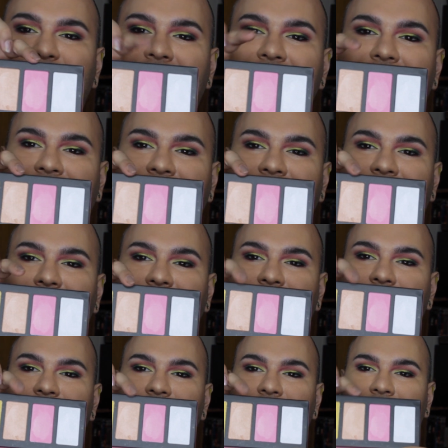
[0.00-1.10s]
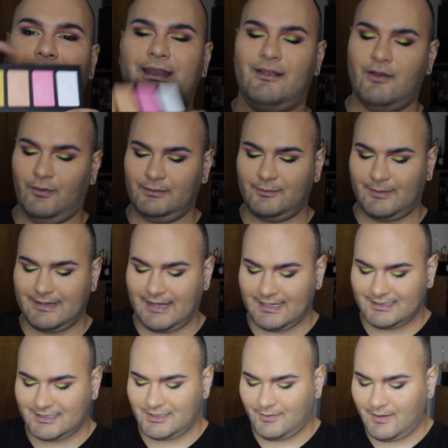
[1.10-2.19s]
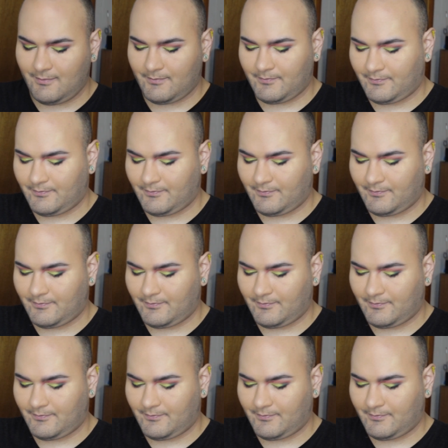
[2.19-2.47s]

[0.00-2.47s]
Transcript: pink and the kind of gold one next to it.